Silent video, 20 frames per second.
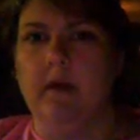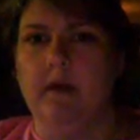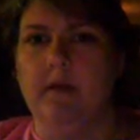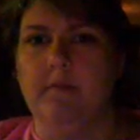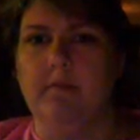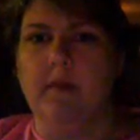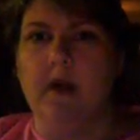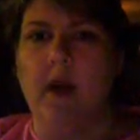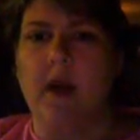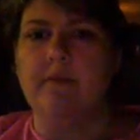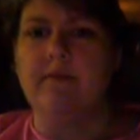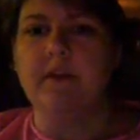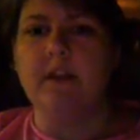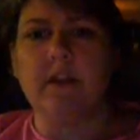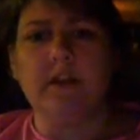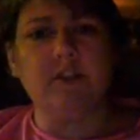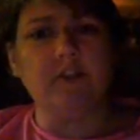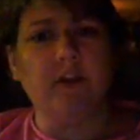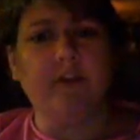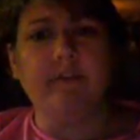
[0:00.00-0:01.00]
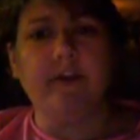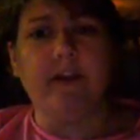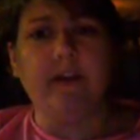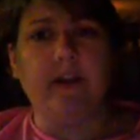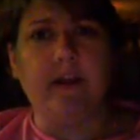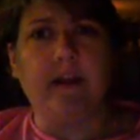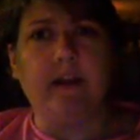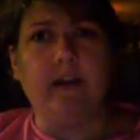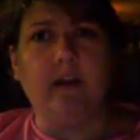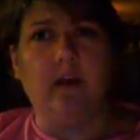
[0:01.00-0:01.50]
I really
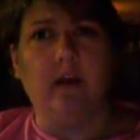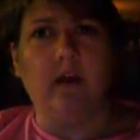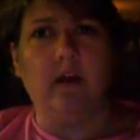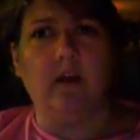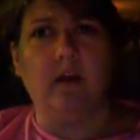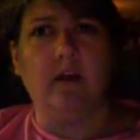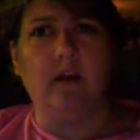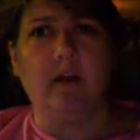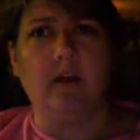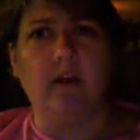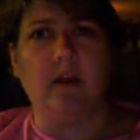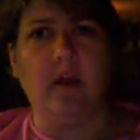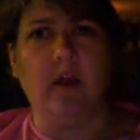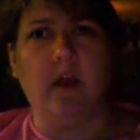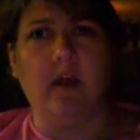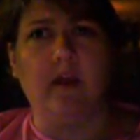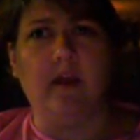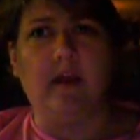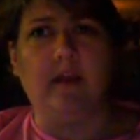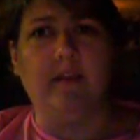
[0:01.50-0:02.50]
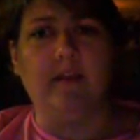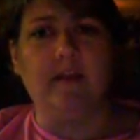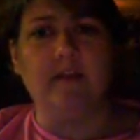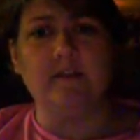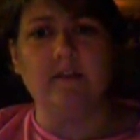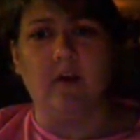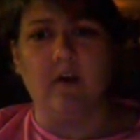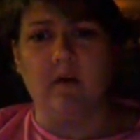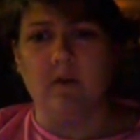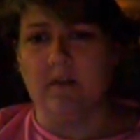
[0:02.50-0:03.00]
enjoyed Right Naked.
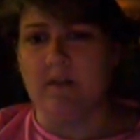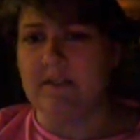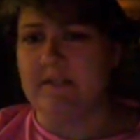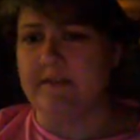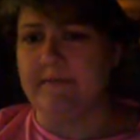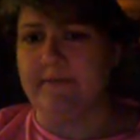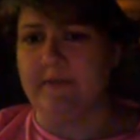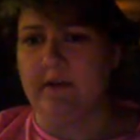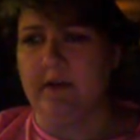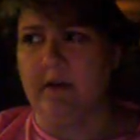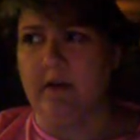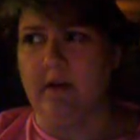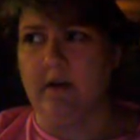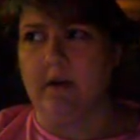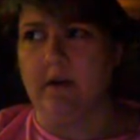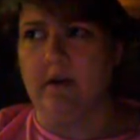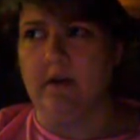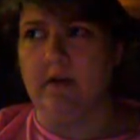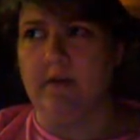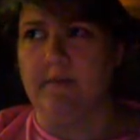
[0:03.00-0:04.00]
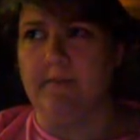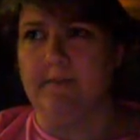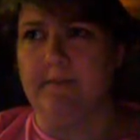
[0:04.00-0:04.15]
I liked all the different